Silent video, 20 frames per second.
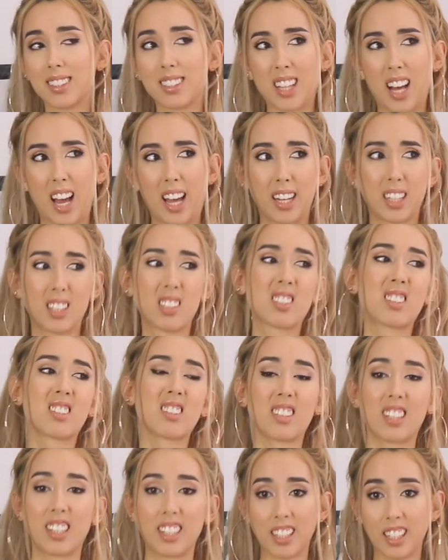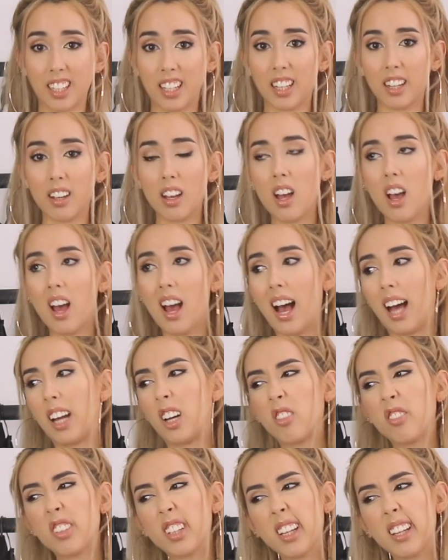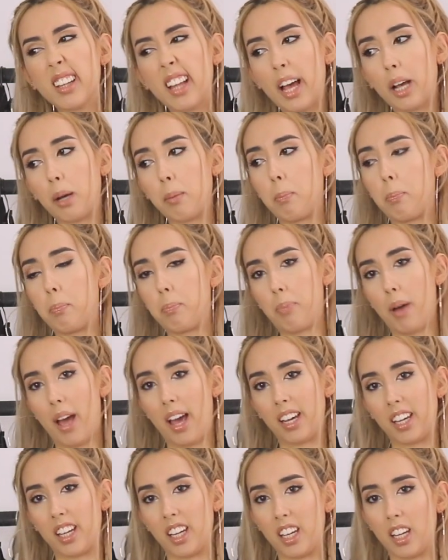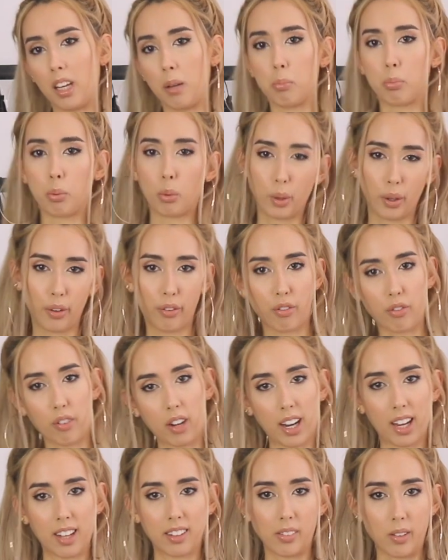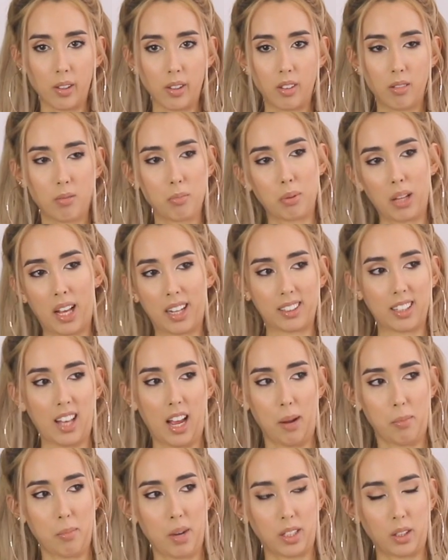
like skinny. I don't really like baggy boyfriend black denim.